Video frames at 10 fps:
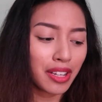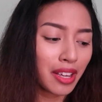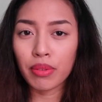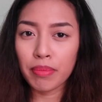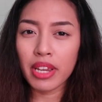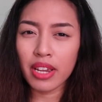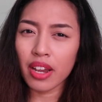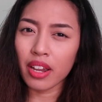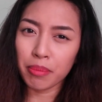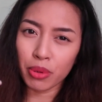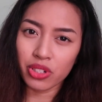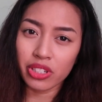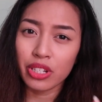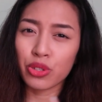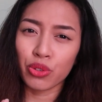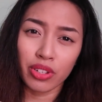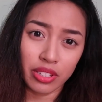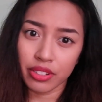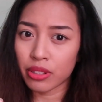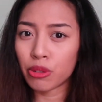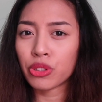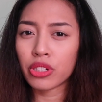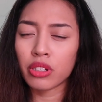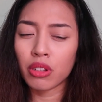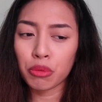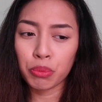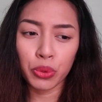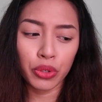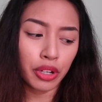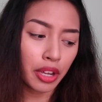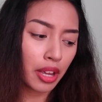For me, I personally enjoy this lotion a lot more.